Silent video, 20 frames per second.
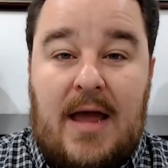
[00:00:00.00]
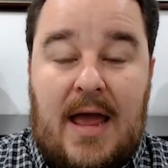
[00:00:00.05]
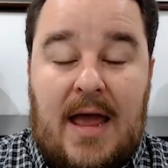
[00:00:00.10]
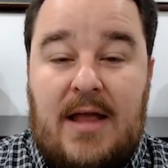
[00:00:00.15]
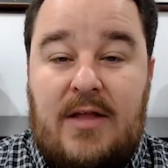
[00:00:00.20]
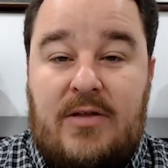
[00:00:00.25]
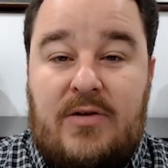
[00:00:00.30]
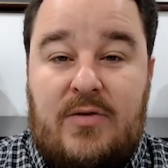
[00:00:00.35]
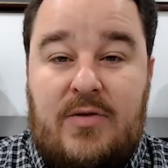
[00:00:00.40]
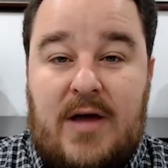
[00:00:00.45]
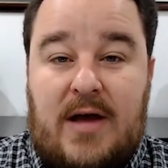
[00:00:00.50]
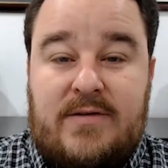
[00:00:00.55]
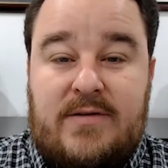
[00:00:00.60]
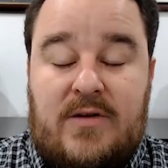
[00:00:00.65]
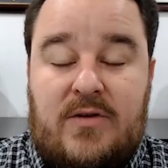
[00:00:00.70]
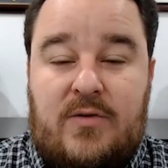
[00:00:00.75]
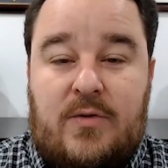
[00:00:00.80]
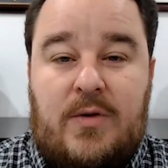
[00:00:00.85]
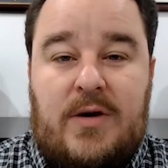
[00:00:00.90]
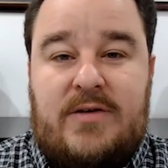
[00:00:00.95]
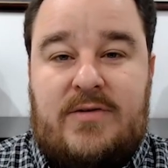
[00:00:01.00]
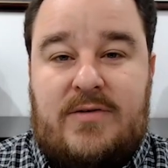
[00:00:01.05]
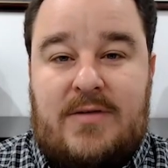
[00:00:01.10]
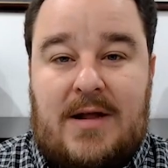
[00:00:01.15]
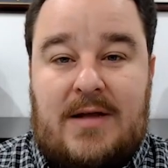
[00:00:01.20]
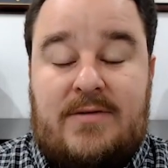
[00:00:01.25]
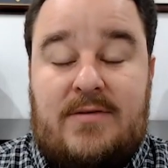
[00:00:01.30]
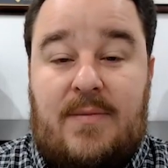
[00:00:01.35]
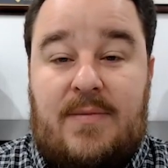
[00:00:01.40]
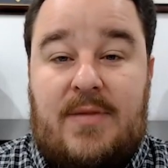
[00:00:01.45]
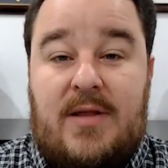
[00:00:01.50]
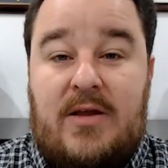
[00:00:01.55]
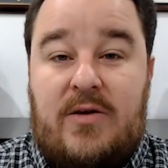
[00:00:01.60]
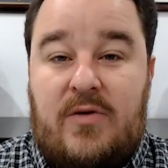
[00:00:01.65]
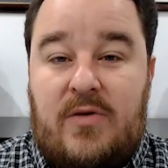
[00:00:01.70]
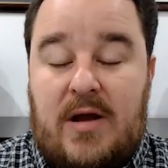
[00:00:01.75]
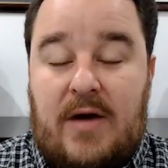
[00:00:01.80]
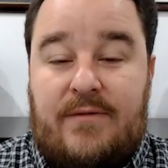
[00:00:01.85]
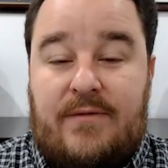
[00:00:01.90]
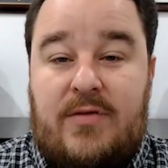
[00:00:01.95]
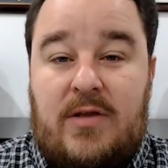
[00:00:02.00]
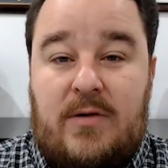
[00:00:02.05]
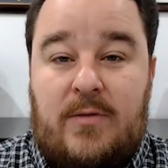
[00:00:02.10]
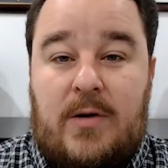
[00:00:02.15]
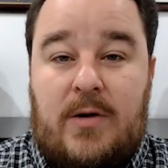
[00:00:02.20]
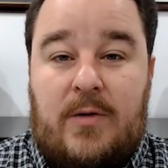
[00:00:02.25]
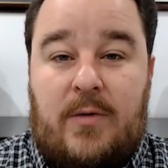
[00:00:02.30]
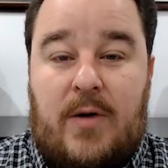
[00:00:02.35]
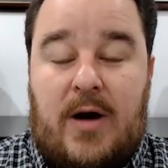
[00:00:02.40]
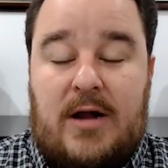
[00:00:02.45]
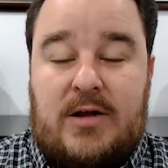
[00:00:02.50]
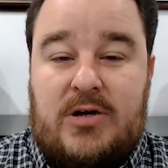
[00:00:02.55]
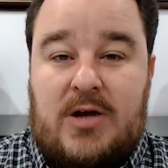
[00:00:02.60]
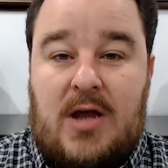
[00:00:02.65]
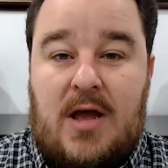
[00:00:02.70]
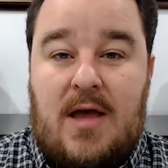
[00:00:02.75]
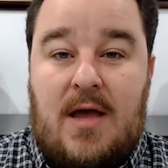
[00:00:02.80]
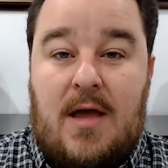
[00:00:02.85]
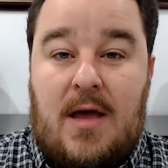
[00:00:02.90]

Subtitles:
in 2020. So that's something you definitely want to watch,